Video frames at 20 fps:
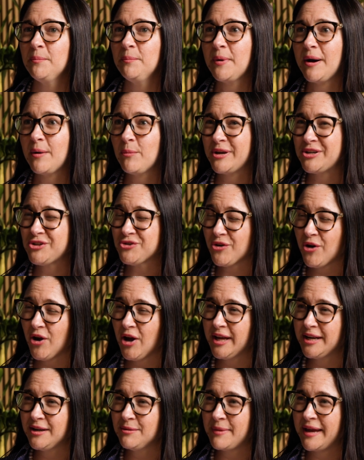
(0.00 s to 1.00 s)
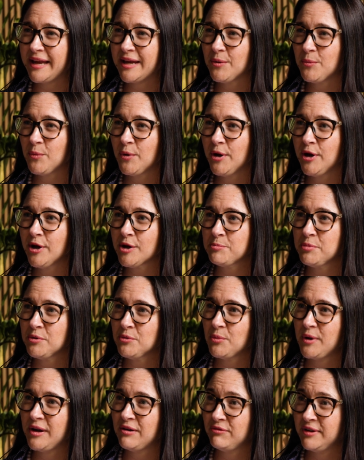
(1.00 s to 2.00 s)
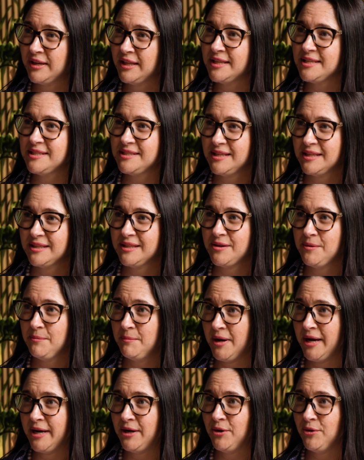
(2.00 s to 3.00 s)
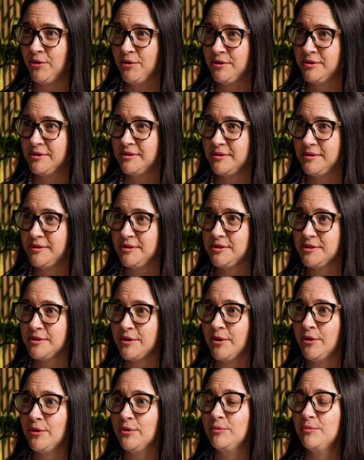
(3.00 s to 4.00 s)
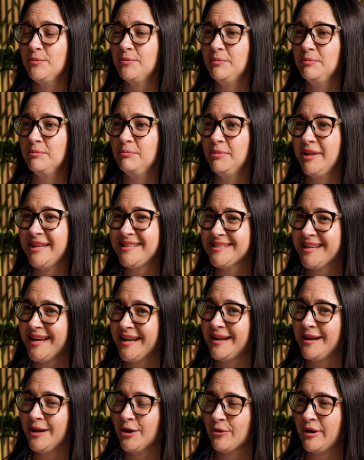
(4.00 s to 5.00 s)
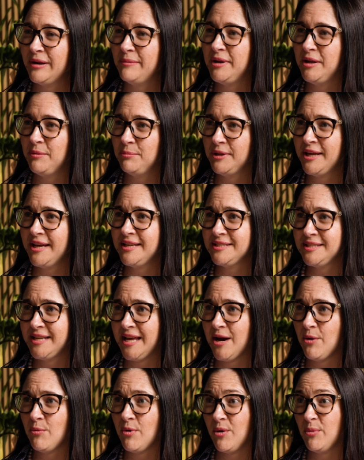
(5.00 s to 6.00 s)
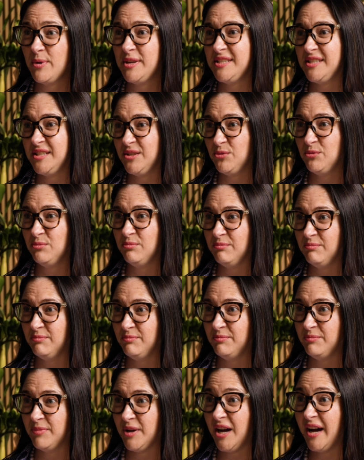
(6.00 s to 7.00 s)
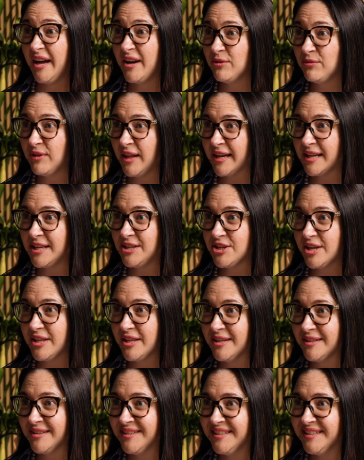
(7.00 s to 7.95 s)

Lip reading: But we're trying to make it work, but we're realistic that it might not. So let's get an agreement in place now while we still kind of like each other.